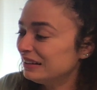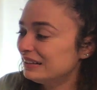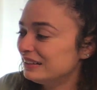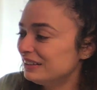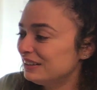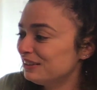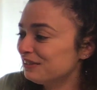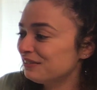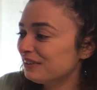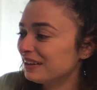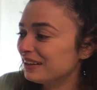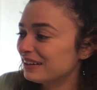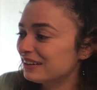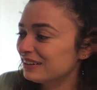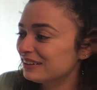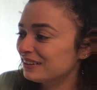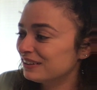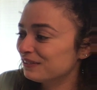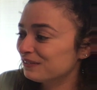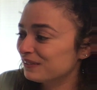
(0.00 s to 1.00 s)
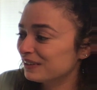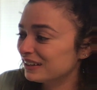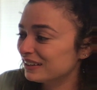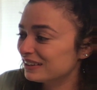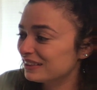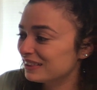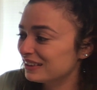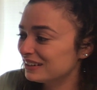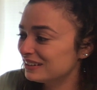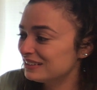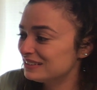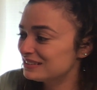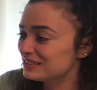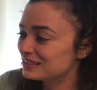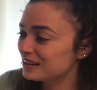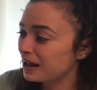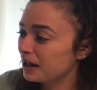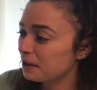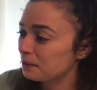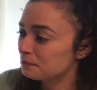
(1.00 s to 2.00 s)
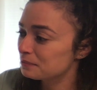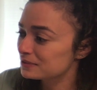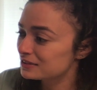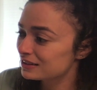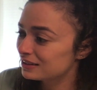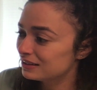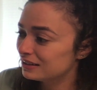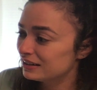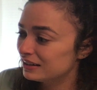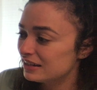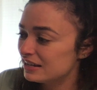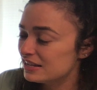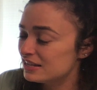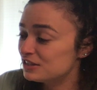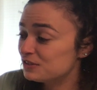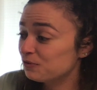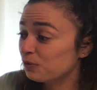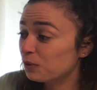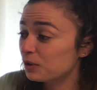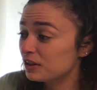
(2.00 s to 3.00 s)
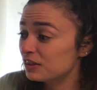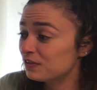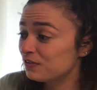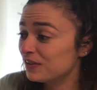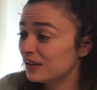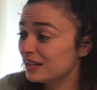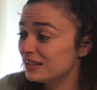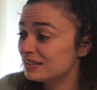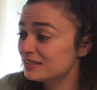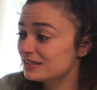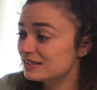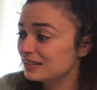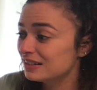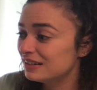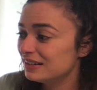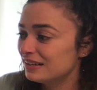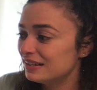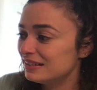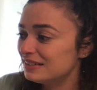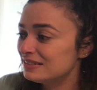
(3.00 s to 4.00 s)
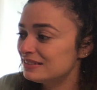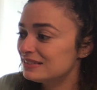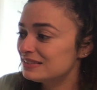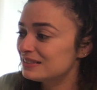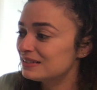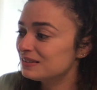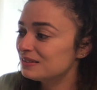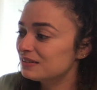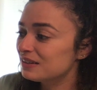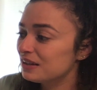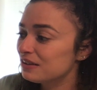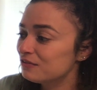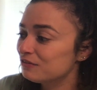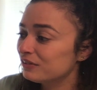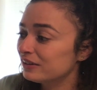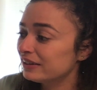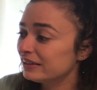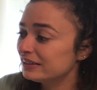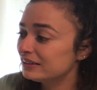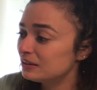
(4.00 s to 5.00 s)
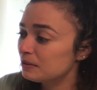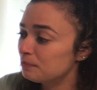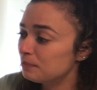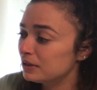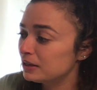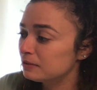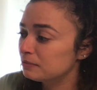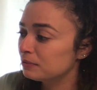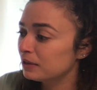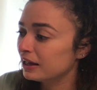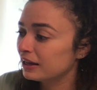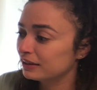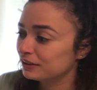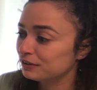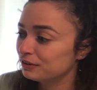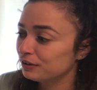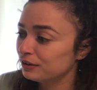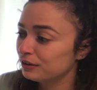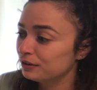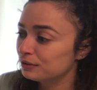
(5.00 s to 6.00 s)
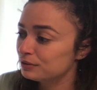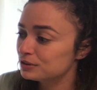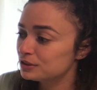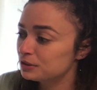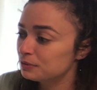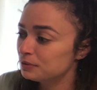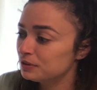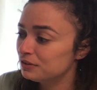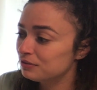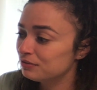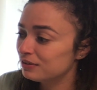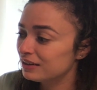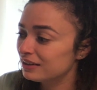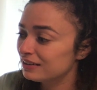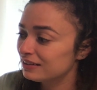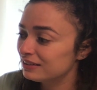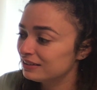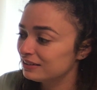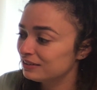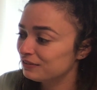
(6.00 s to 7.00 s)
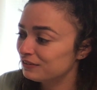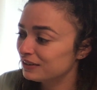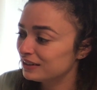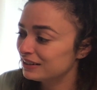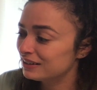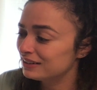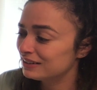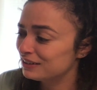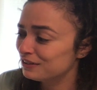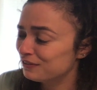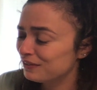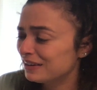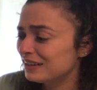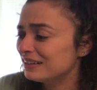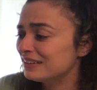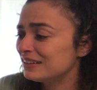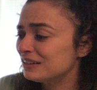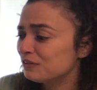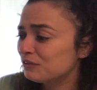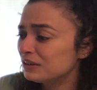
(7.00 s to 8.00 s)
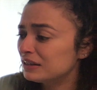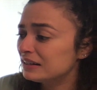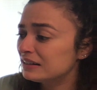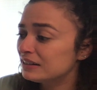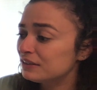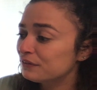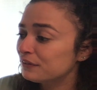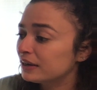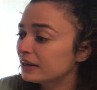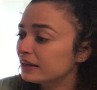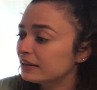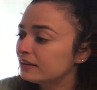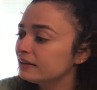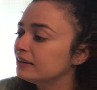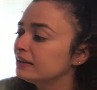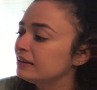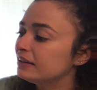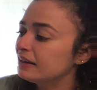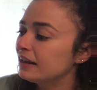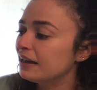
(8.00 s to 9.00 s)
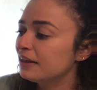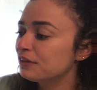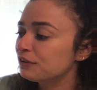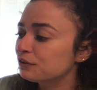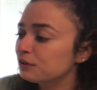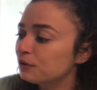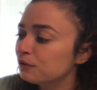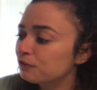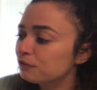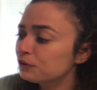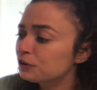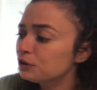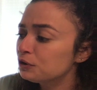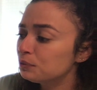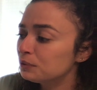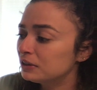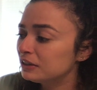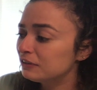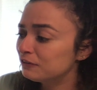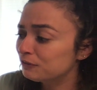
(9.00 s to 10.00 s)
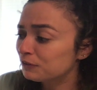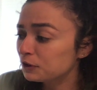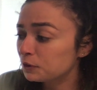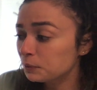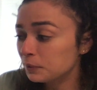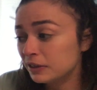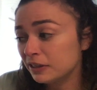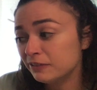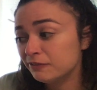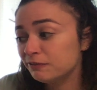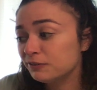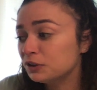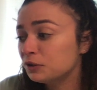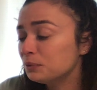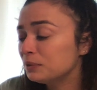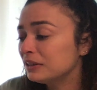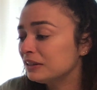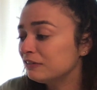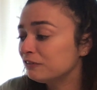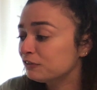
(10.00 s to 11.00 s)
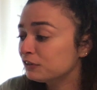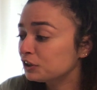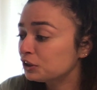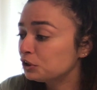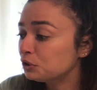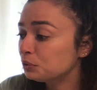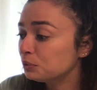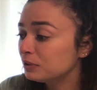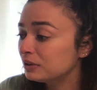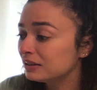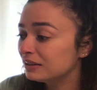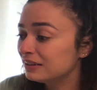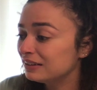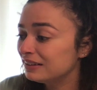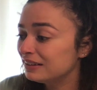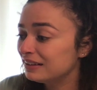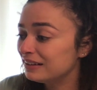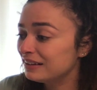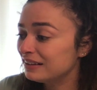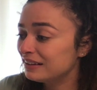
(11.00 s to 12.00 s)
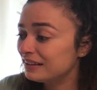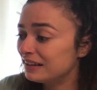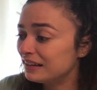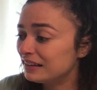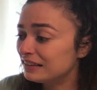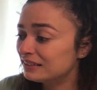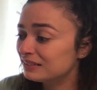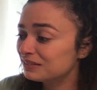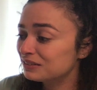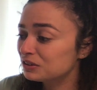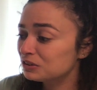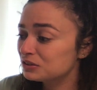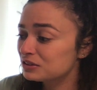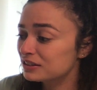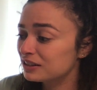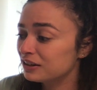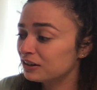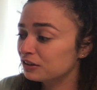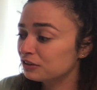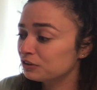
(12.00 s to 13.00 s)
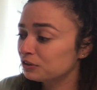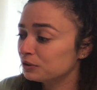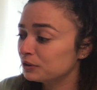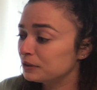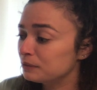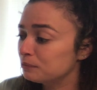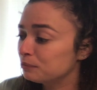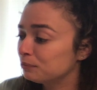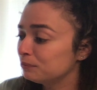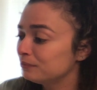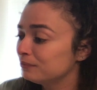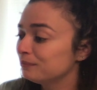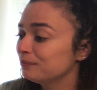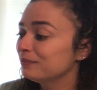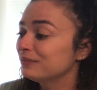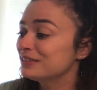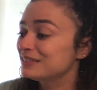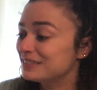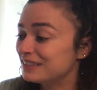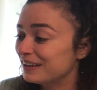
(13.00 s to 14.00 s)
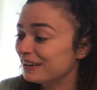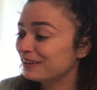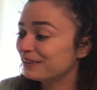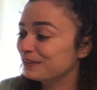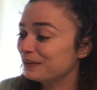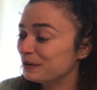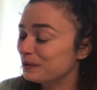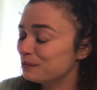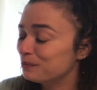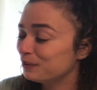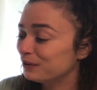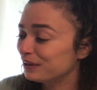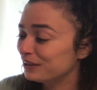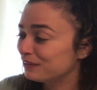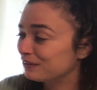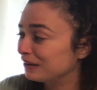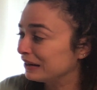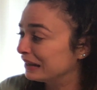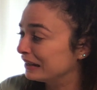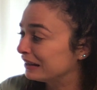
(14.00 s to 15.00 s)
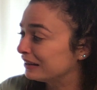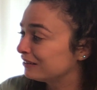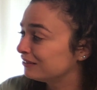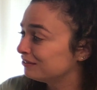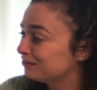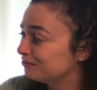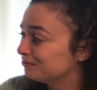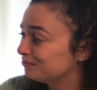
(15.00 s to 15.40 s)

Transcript: He ran and he ran, then he stopped. His fourth face, and still came flying the big black crow. So he ran and he ran and he ran and he ran and he ran. And the crow flew and he flew and he flew and he flew. And the little Scarecrow boy ran.